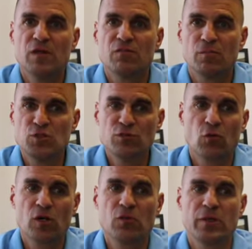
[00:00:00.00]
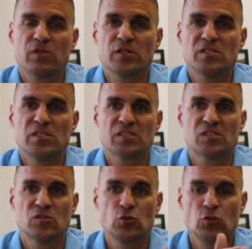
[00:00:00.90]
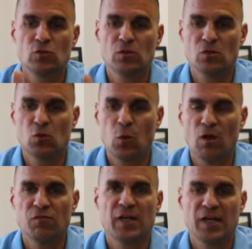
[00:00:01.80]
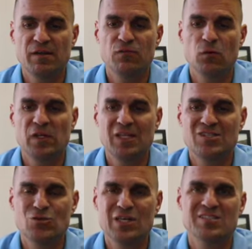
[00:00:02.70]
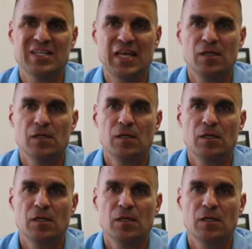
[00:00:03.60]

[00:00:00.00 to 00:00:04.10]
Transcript: from 243.36 to qualify for the 2008